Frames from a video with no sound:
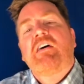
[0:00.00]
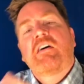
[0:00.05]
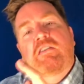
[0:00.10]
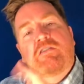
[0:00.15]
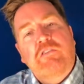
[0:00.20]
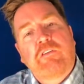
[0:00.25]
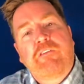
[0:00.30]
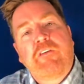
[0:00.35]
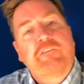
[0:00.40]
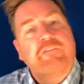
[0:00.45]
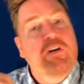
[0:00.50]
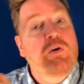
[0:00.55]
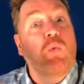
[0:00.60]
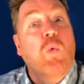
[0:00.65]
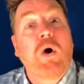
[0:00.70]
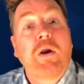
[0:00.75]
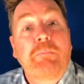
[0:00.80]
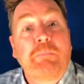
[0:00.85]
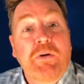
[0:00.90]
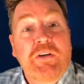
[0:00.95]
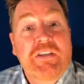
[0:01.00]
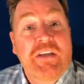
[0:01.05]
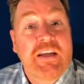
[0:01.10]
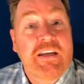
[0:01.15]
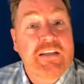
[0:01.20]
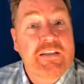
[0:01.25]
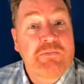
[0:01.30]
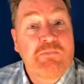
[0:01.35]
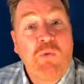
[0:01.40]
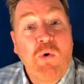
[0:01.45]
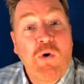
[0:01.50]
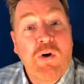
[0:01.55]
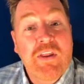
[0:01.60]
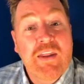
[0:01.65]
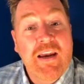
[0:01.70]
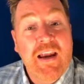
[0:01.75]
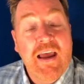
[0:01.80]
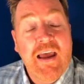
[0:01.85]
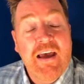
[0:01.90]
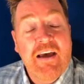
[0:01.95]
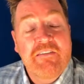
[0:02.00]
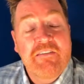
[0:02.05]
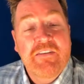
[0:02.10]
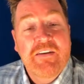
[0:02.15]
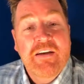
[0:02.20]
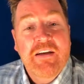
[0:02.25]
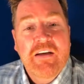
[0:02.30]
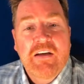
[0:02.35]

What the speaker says: So 51% is more than 1/2.